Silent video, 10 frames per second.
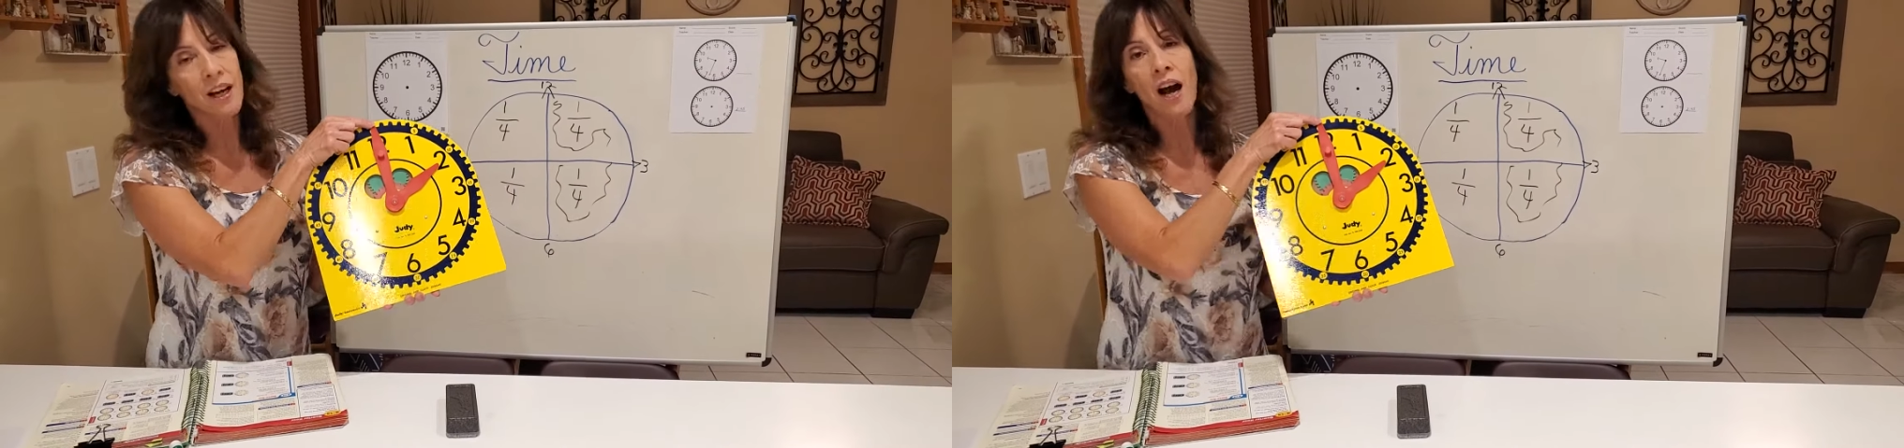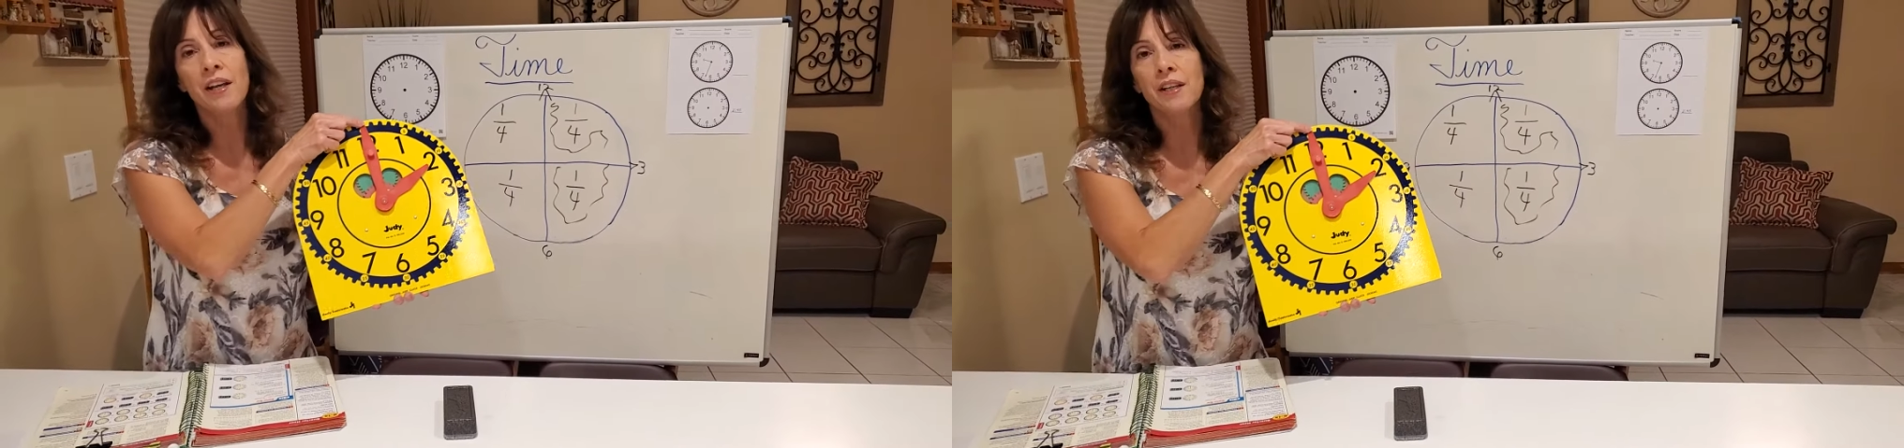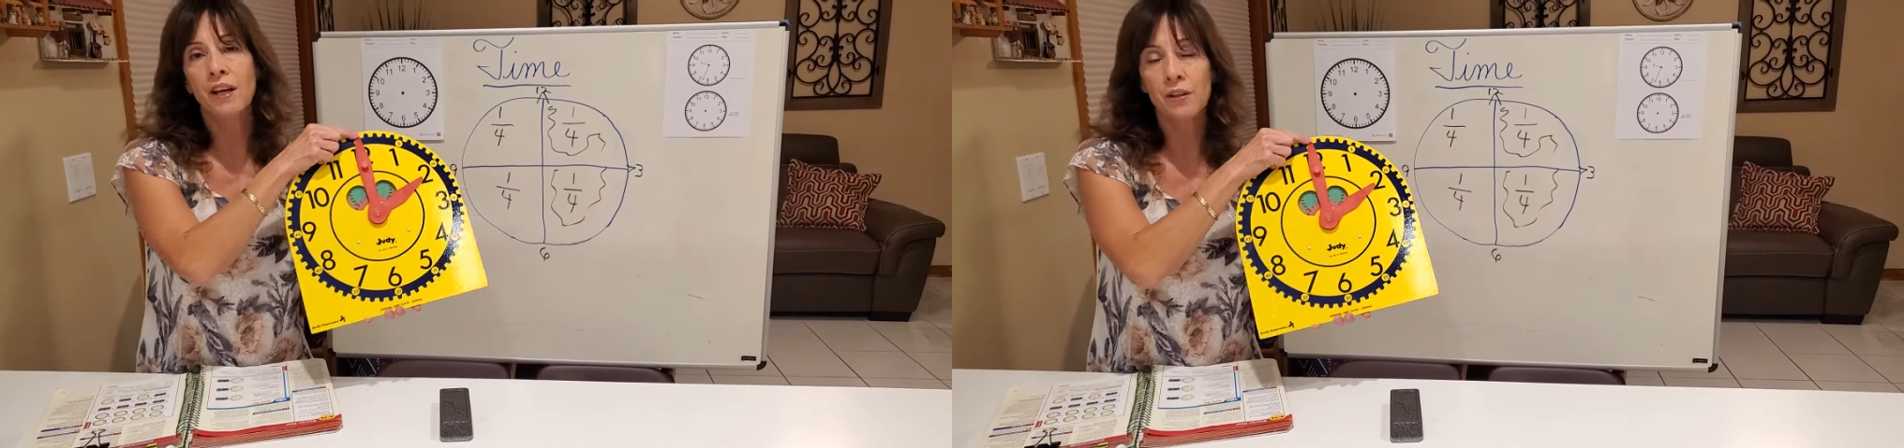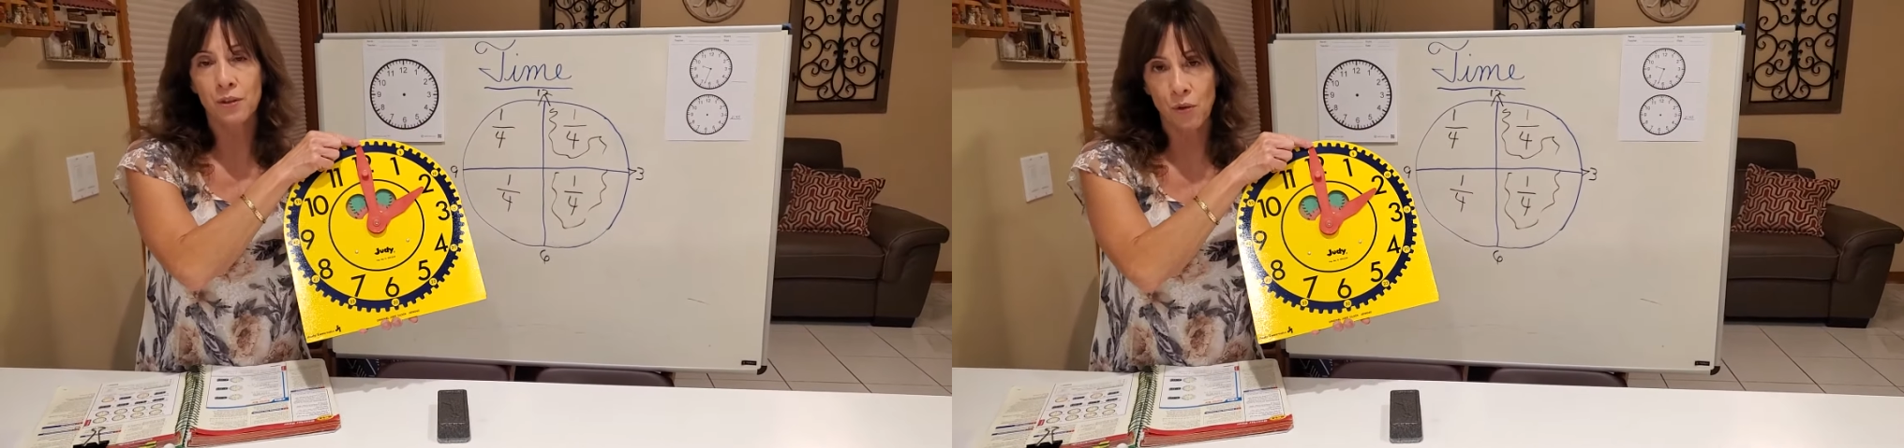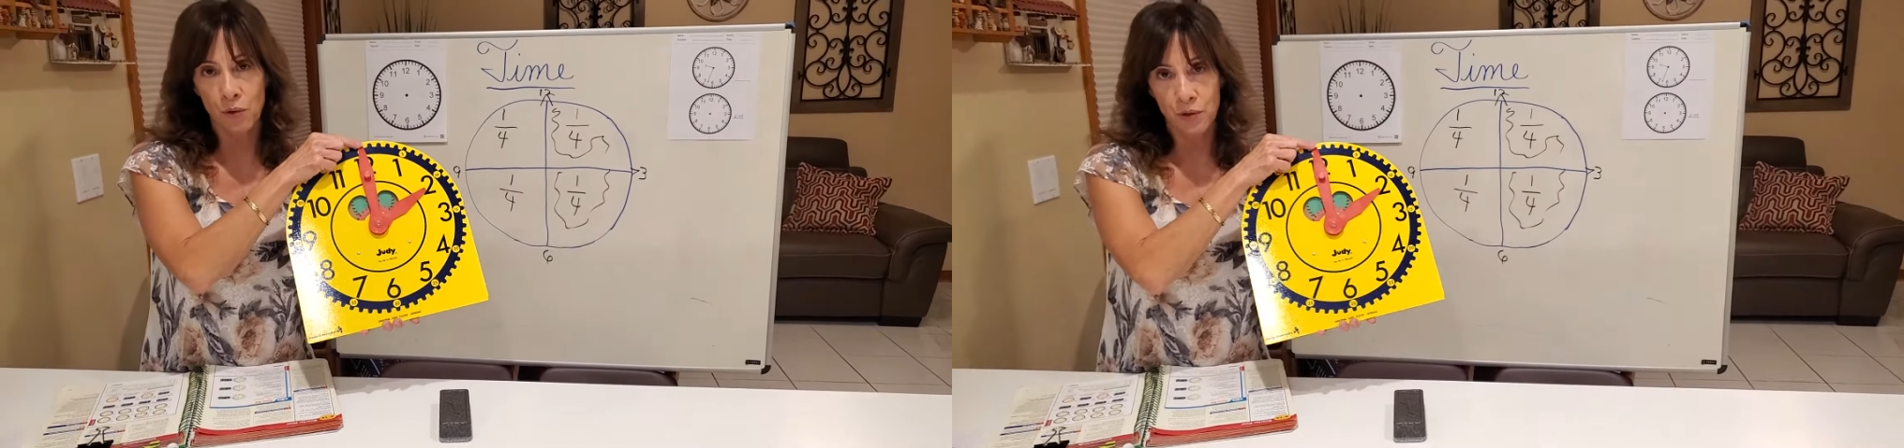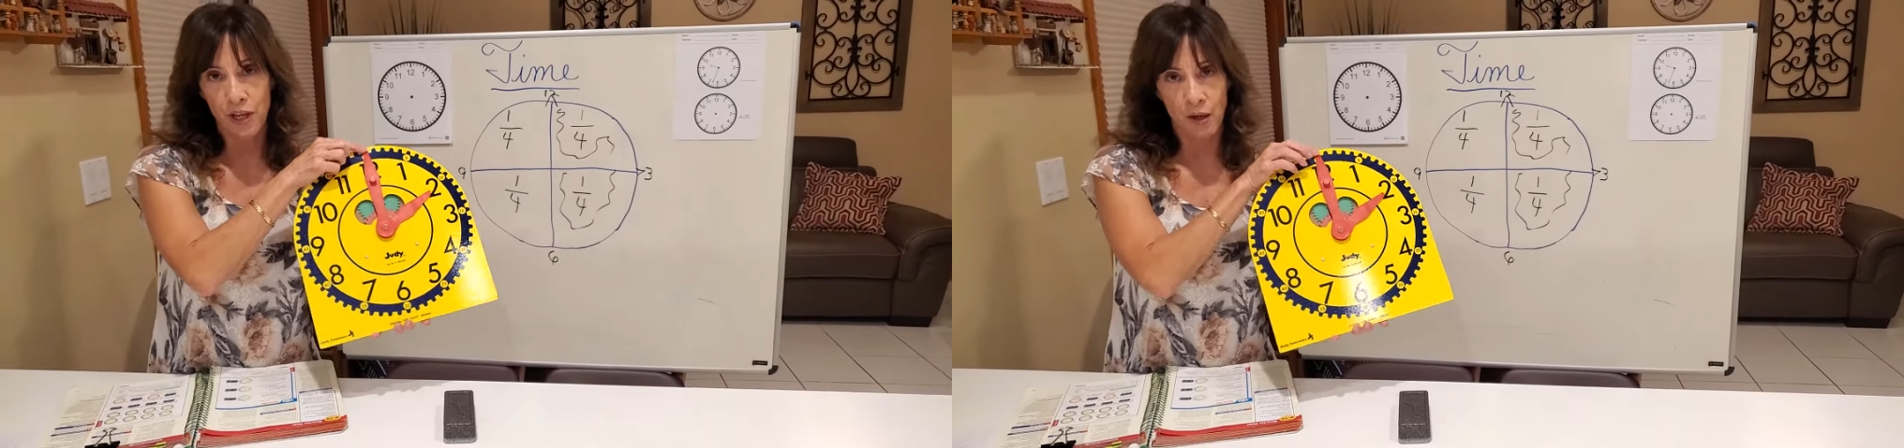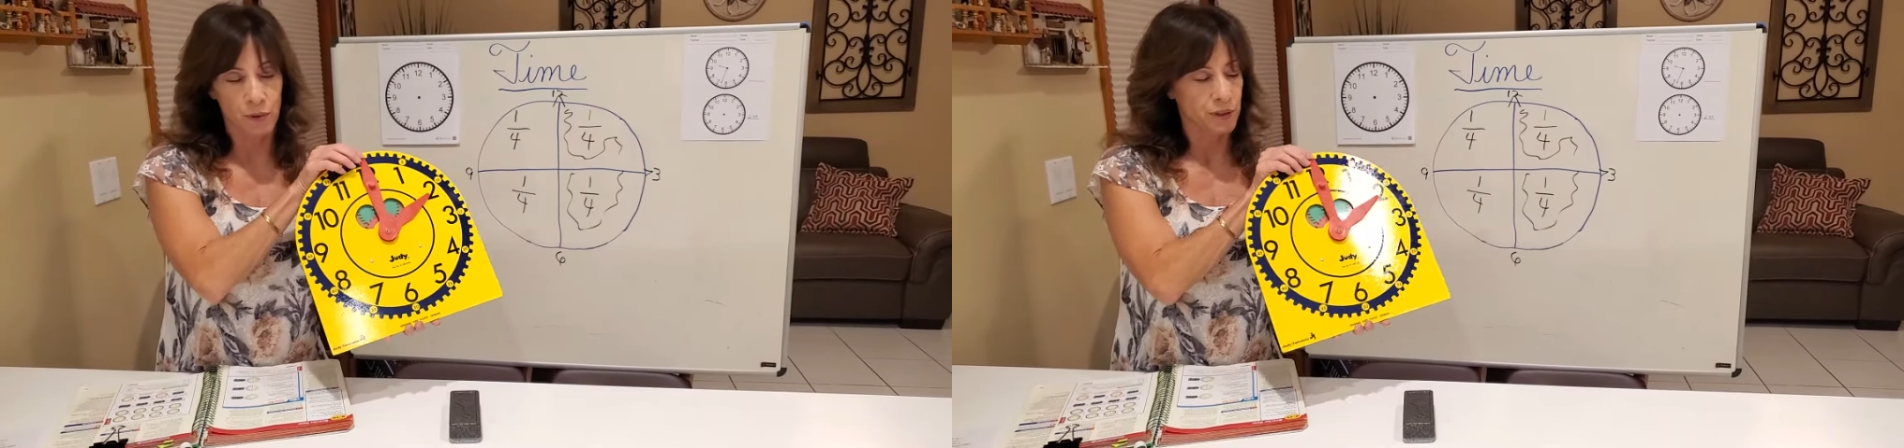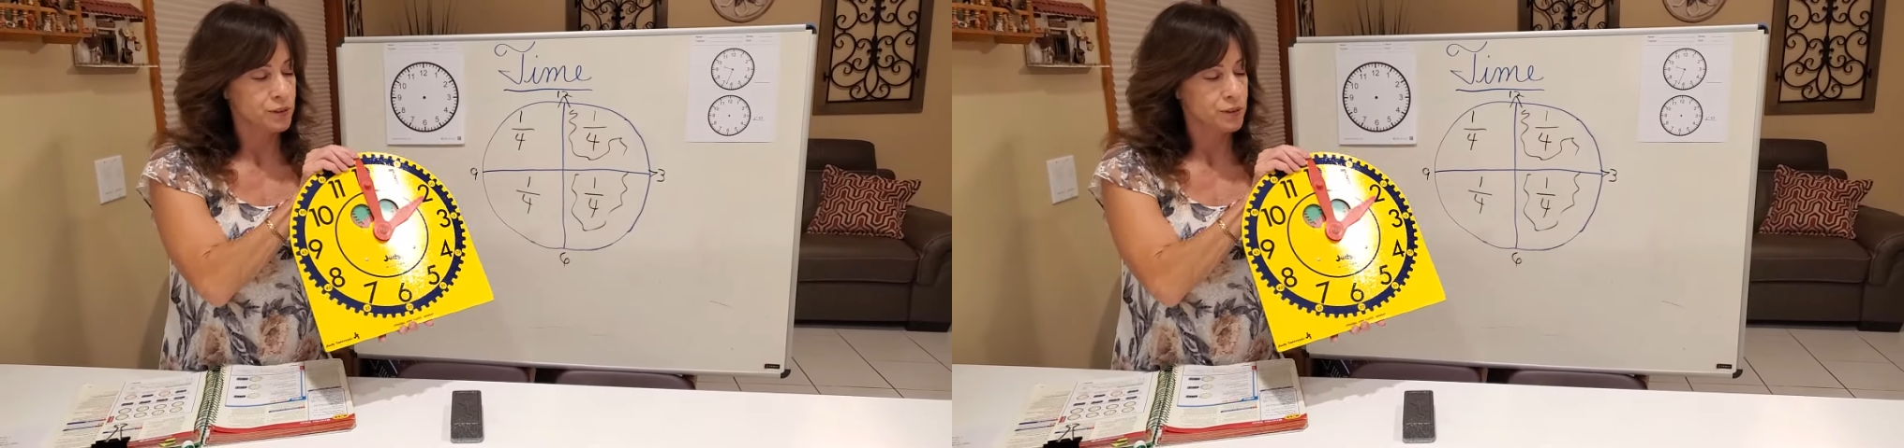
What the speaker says: another quarter hour.